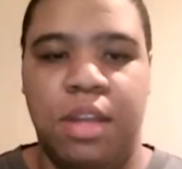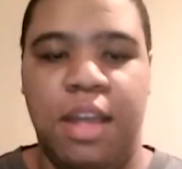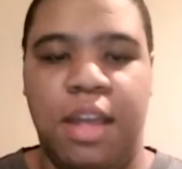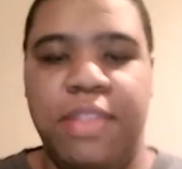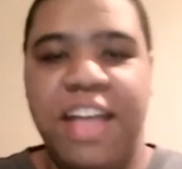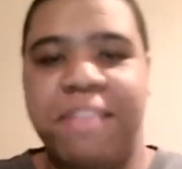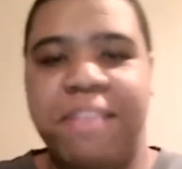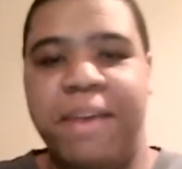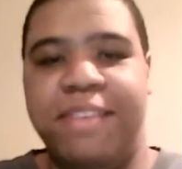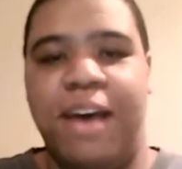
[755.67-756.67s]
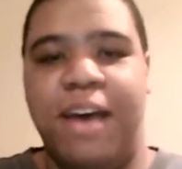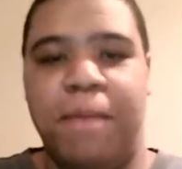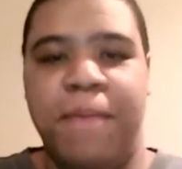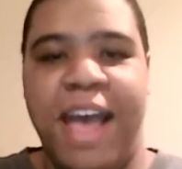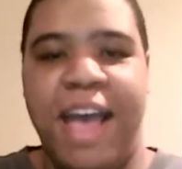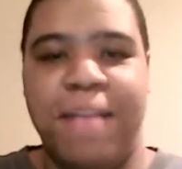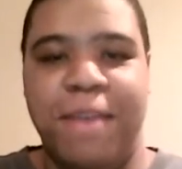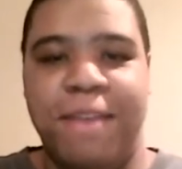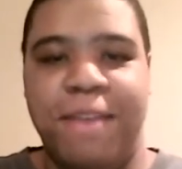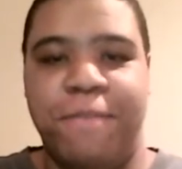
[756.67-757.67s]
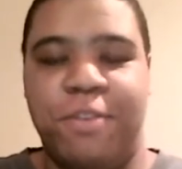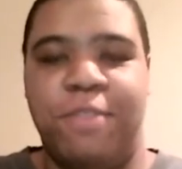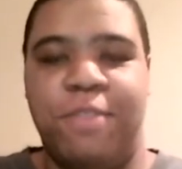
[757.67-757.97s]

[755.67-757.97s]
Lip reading: And that's my top anime for